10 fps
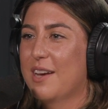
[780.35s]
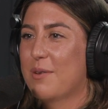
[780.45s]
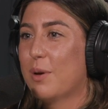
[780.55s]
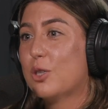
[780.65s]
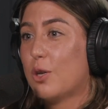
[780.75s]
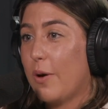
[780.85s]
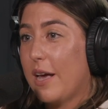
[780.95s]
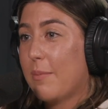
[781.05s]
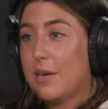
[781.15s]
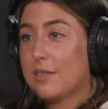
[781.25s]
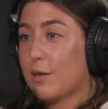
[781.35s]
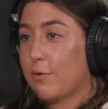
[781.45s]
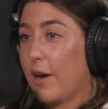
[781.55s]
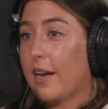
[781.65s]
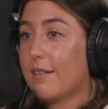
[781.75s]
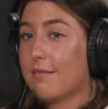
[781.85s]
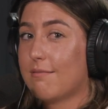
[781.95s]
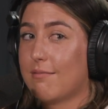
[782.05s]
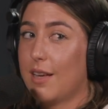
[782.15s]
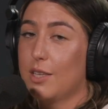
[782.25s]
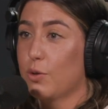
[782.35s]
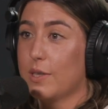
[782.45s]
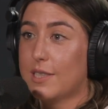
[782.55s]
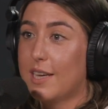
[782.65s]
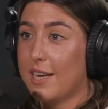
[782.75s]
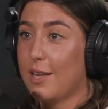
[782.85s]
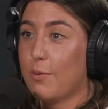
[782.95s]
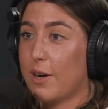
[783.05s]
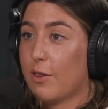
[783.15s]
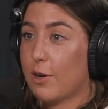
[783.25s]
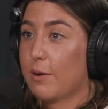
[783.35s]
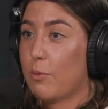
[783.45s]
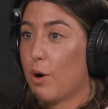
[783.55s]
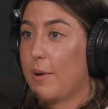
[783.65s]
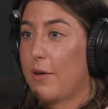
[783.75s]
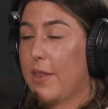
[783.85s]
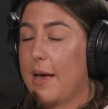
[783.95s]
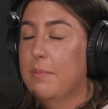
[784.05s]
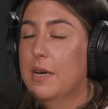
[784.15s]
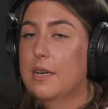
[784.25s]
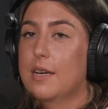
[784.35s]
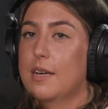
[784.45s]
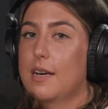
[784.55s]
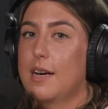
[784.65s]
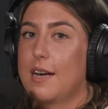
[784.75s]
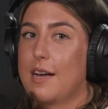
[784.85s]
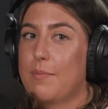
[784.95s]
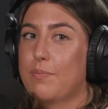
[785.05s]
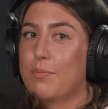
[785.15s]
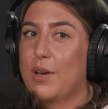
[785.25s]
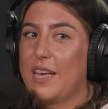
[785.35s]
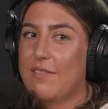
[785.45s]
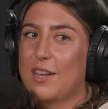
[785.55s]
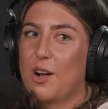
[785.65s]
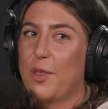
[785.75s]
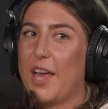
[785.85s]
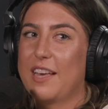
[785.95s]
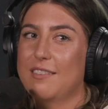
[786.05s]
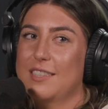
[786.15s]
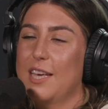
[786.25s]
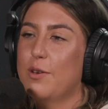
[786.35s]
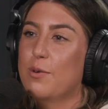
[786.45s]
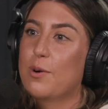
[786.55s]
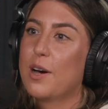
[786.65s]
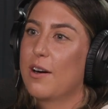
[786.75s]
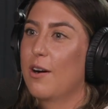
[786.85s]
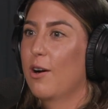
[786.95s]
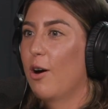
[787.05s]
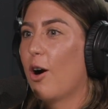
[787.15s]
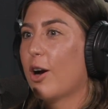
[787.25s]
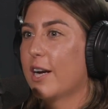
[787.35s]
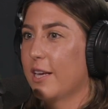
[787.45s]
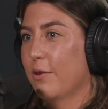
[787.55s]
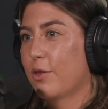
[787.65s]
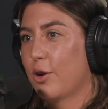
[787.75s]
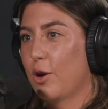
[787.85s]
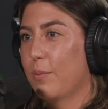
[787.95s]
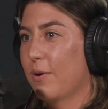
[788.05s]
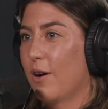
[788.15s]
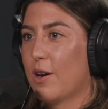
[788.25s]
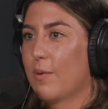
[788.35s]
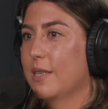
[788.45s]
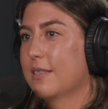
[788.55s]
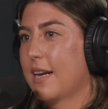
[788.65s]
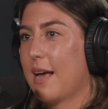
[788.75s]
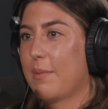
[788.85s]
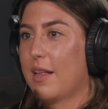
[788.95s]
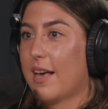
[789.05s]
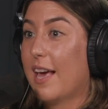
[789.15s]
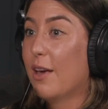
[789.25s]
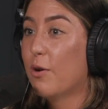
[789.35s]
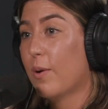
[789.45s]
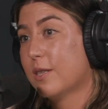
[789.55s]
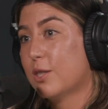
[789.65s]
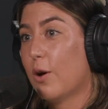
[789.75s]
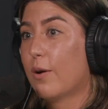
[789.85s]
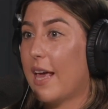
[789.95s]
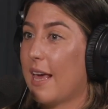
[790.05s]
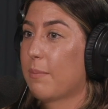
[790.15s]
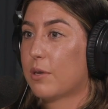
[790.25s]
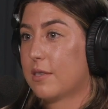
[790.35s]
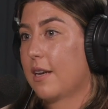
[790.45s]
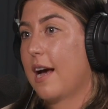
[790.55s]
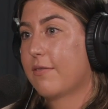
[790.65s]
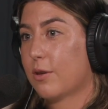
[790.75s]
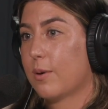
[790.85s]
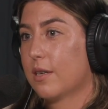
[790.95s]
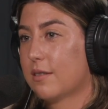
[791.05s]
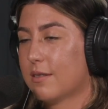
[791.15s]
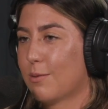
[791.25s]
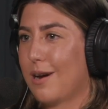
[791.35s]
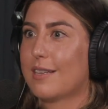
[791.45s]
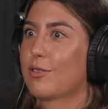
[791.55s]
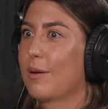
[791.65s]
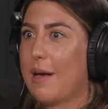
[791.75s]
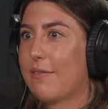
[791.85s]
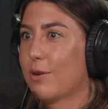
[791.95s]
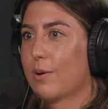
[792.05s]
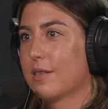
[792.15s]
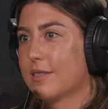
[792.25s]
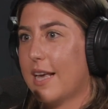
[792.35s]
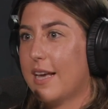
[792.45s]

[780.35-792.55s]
but showing up because your friend enjoys it and you want to learn more about them. Yeah. But even on say you are in a youth group on a Wednesday night being hey, who wants to go get ampersand afterwards or ice cream afterwards?